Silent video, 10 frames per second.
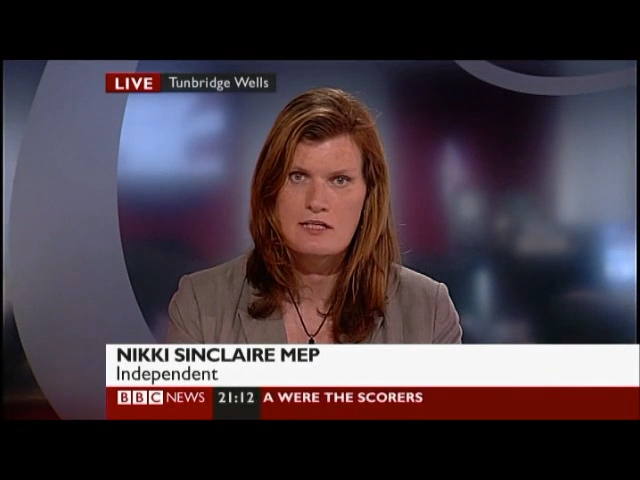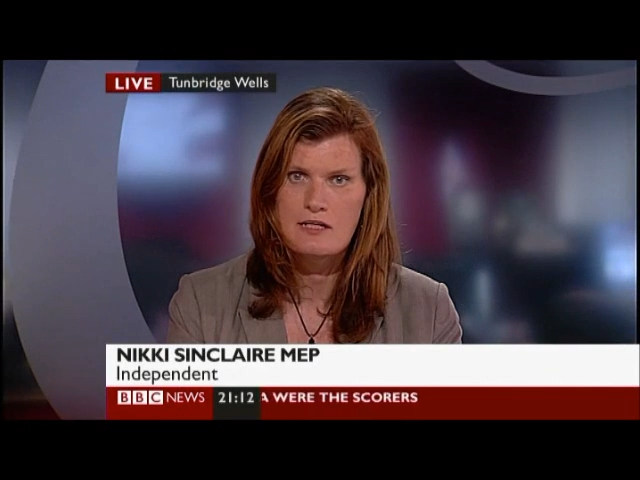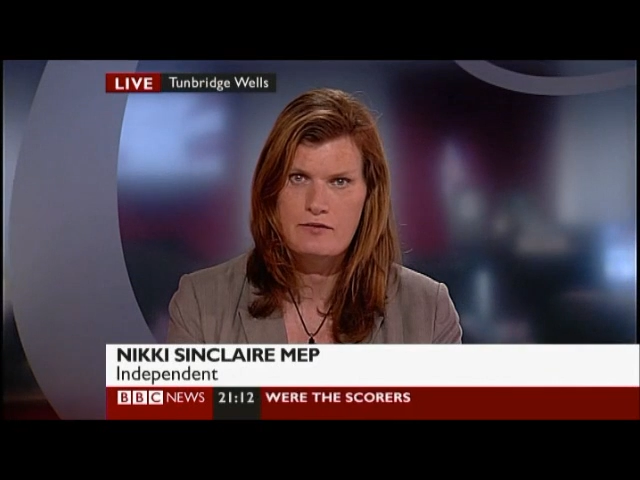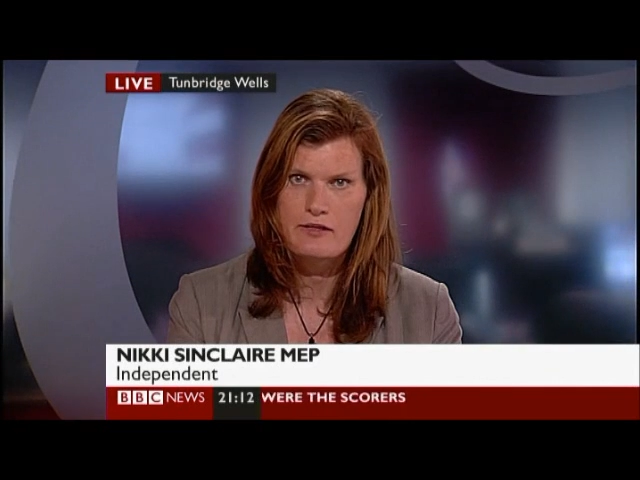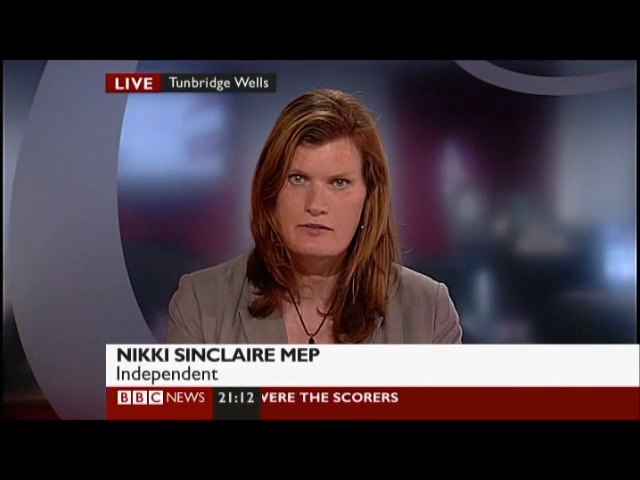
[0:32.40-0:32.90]
to
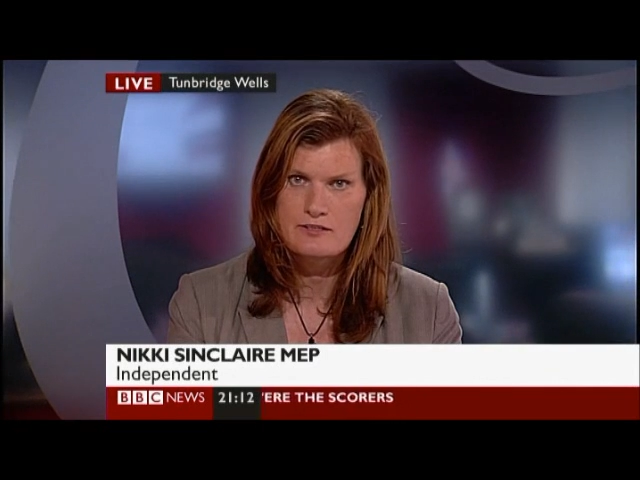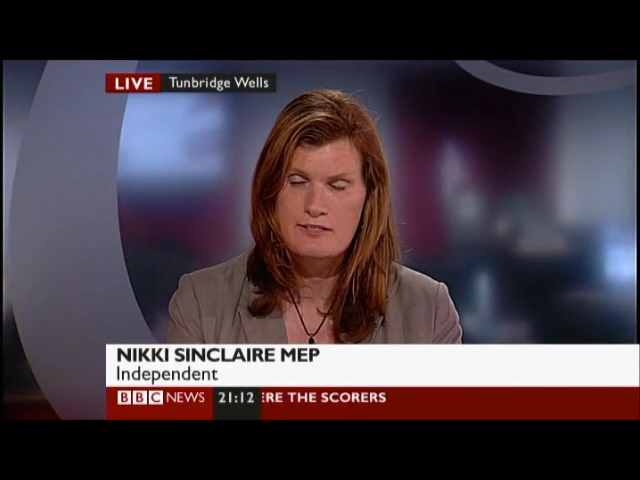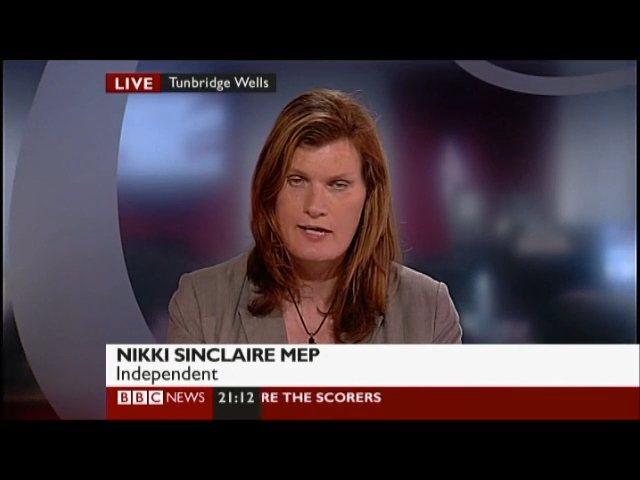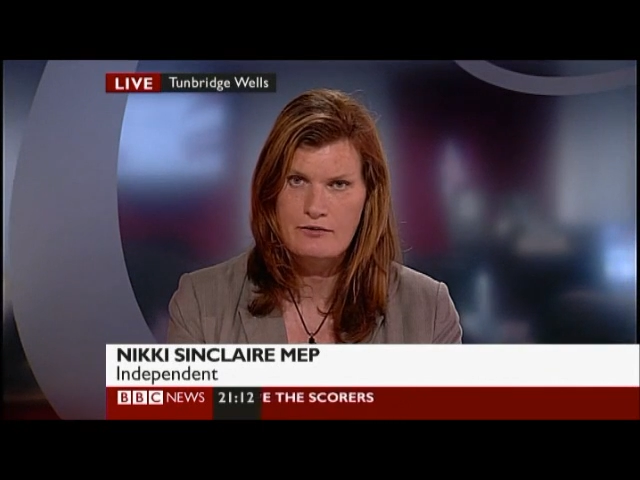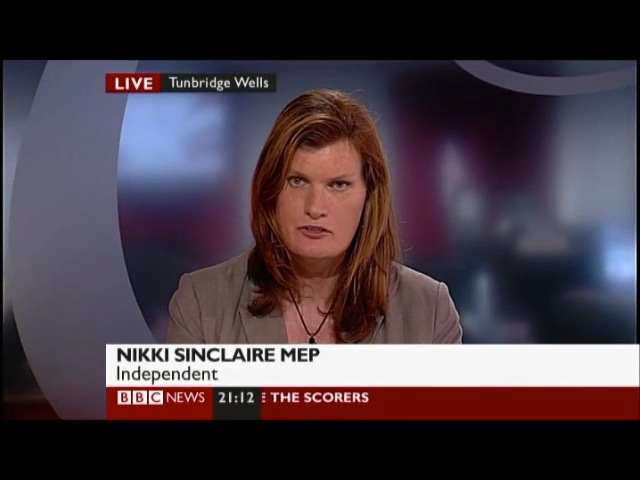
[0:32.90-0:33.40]
deliver those
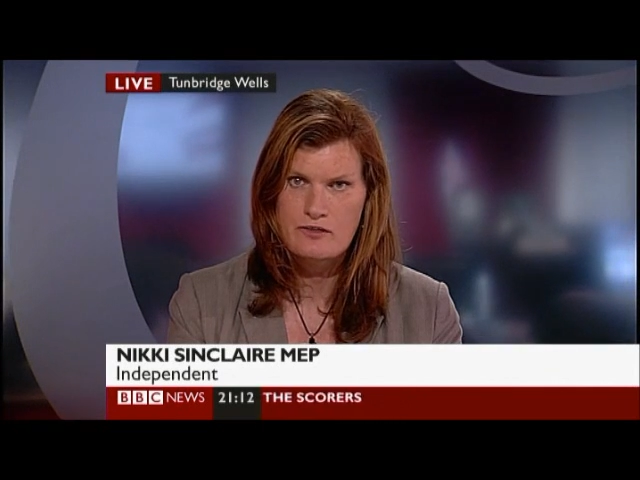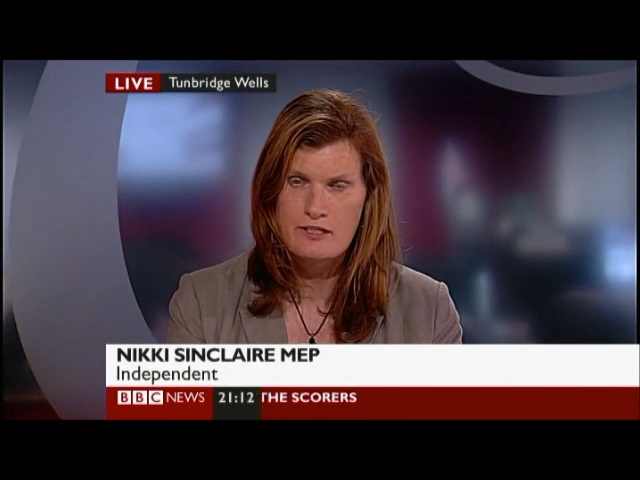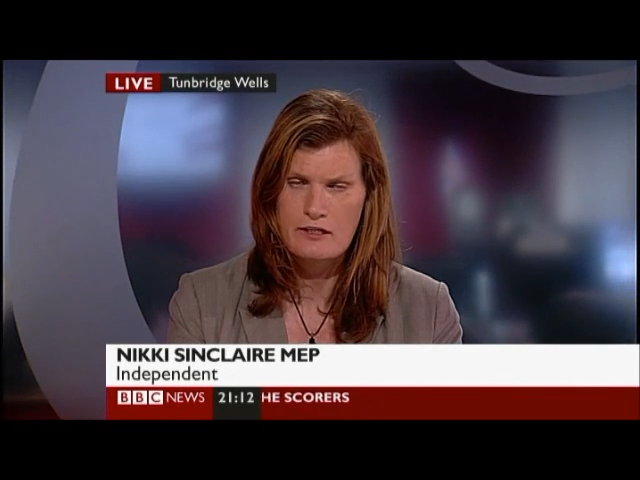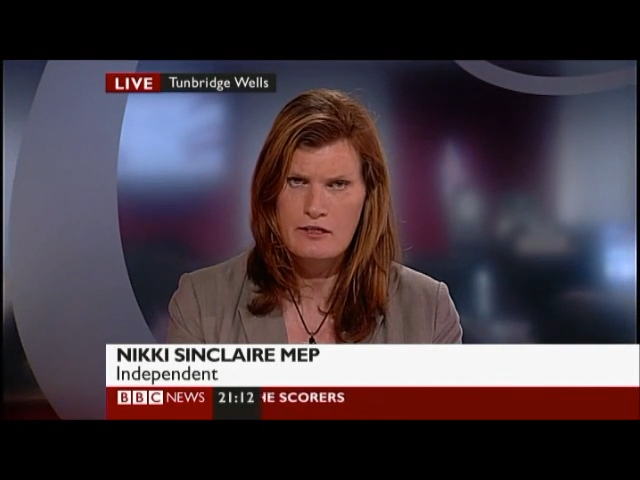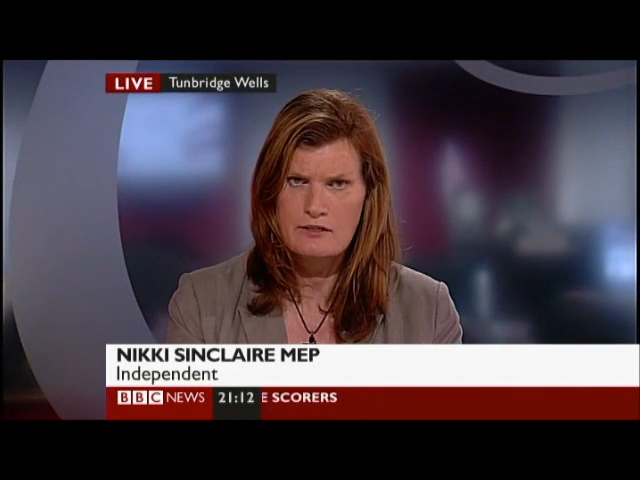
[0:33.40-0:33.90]
to Downing
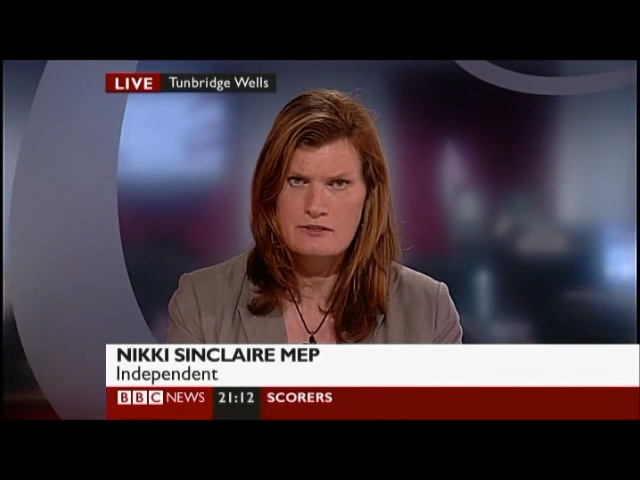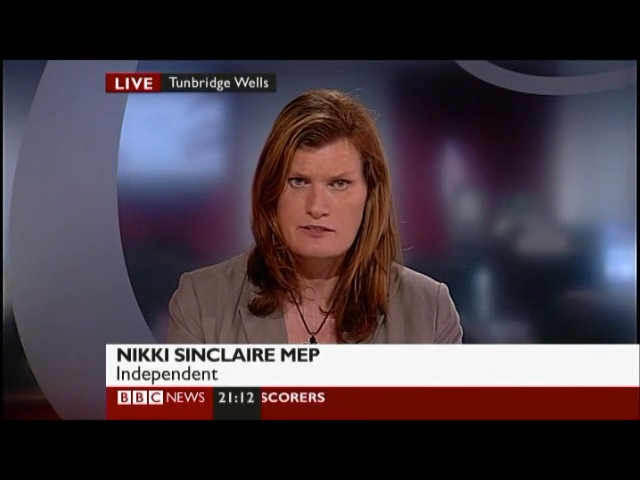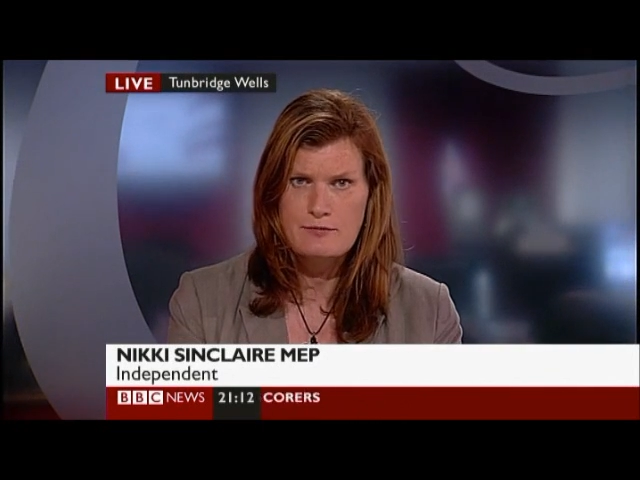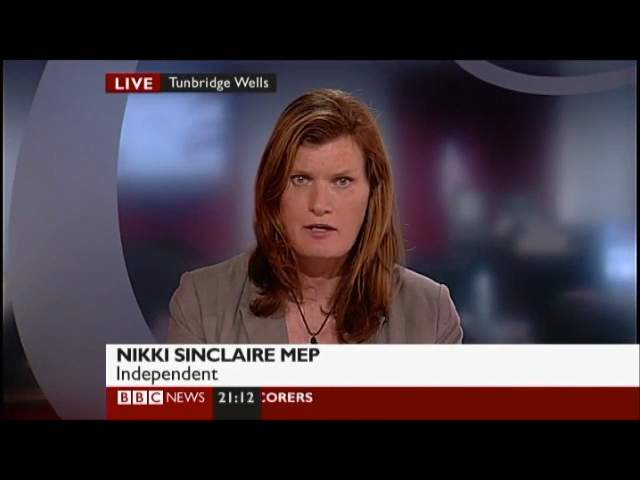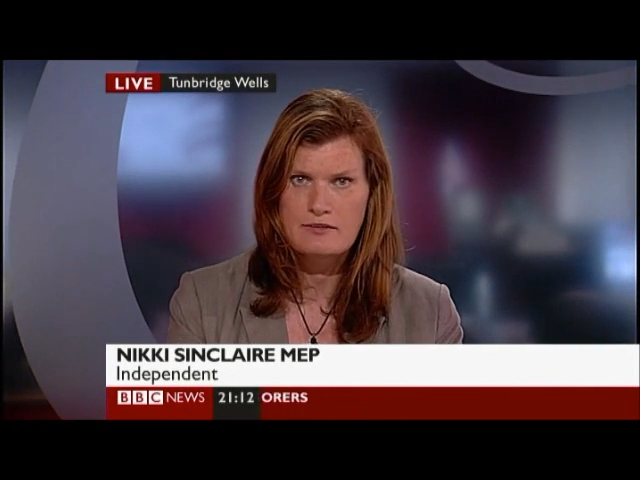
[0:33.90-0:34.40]
Street
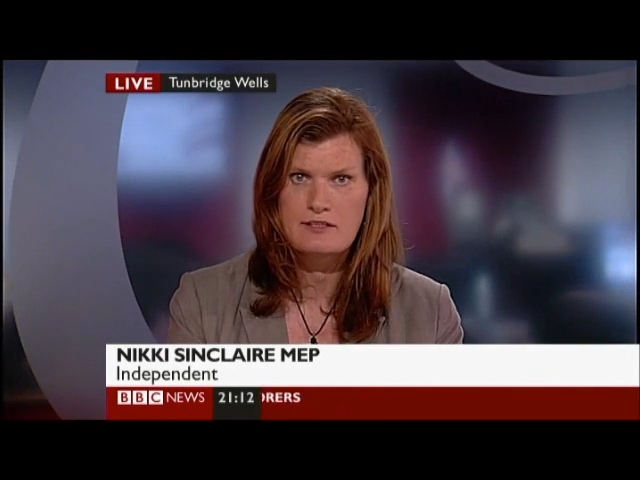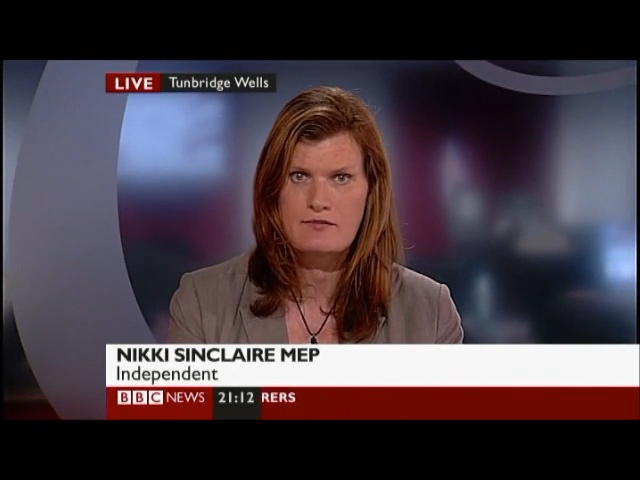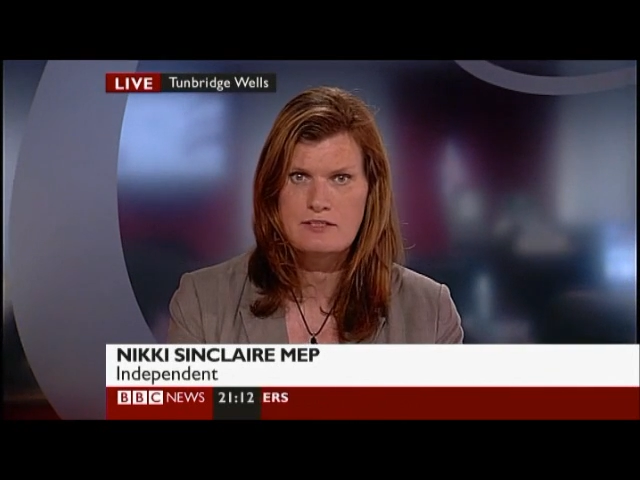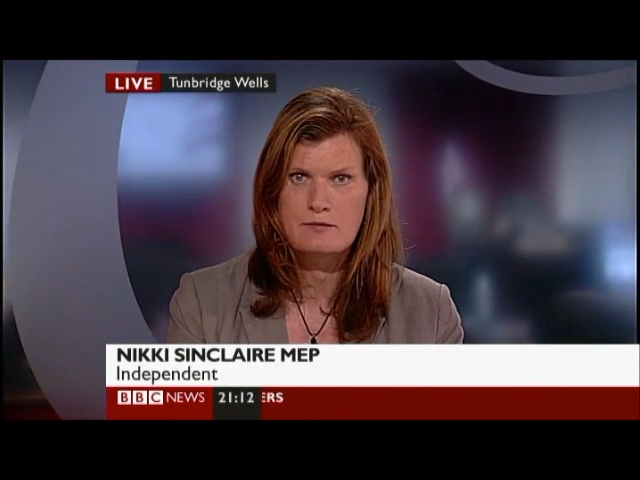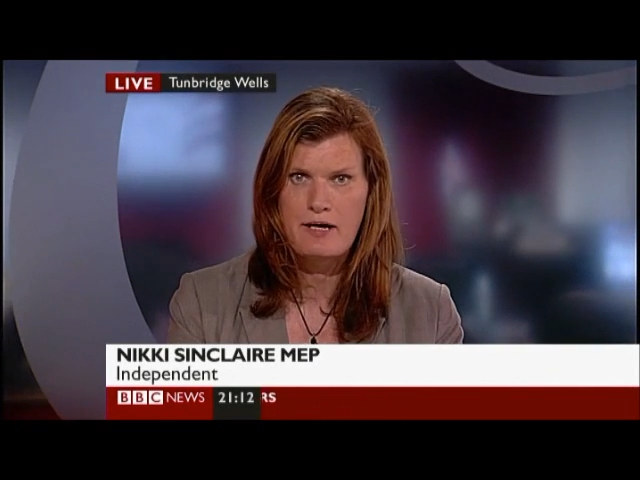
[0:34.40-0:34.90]
to demand
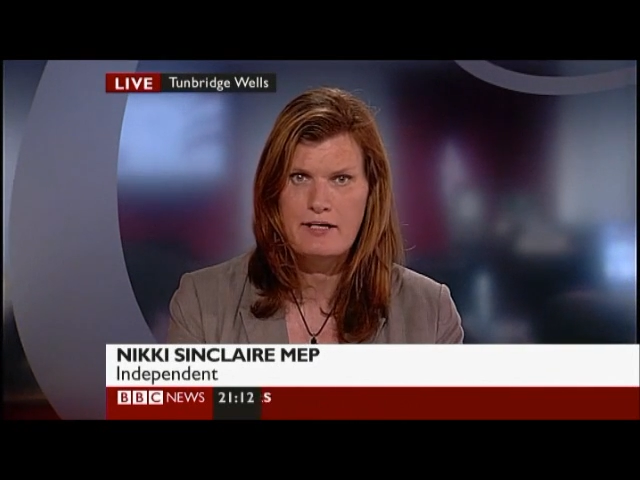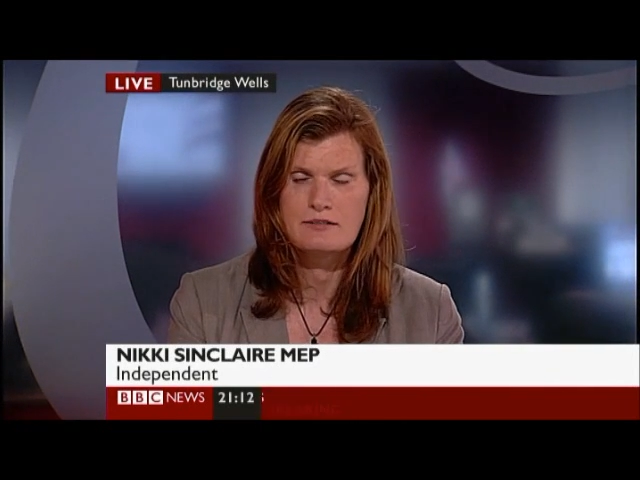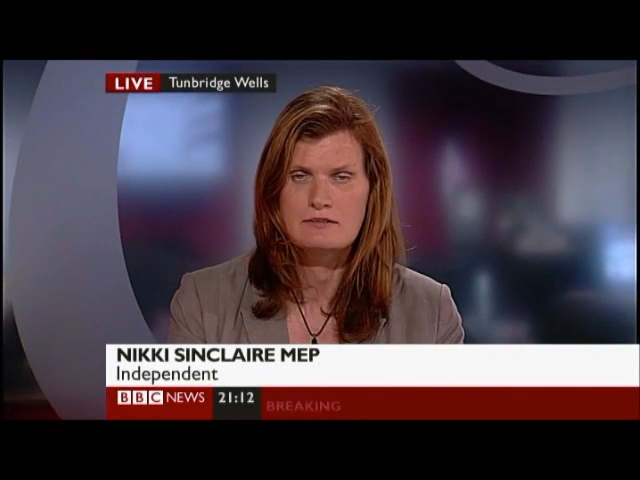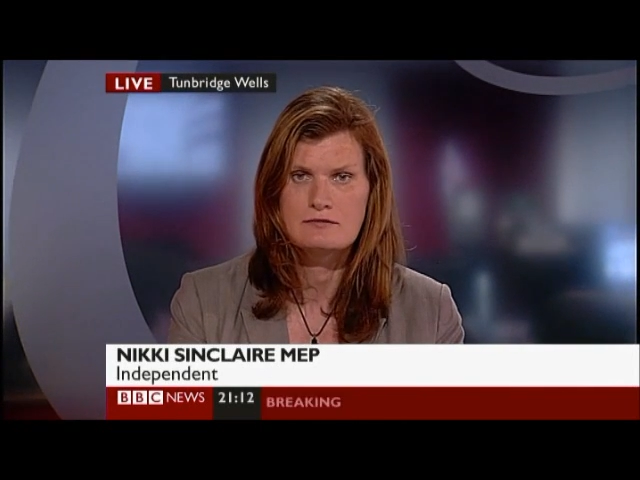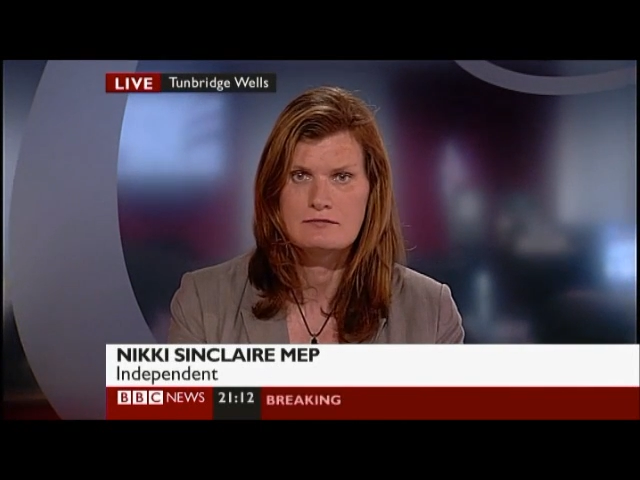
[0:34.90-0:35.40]
another
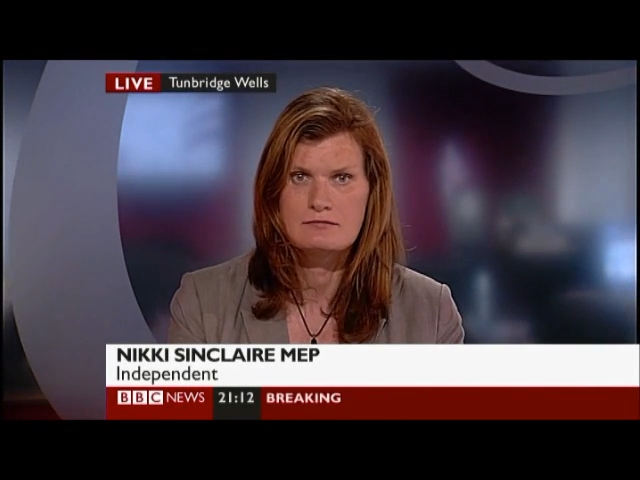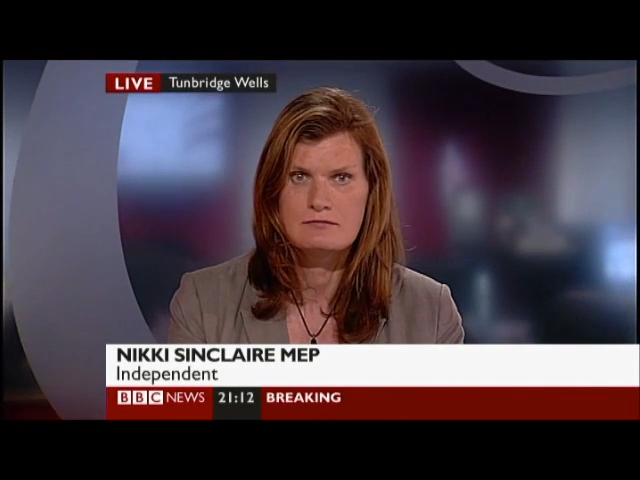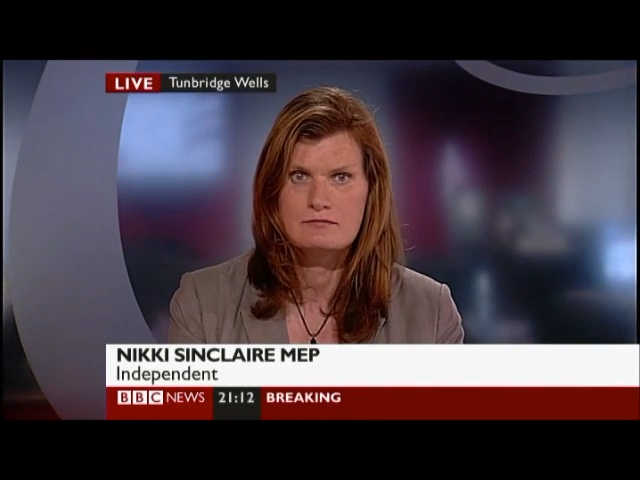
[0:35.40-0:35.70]
debate.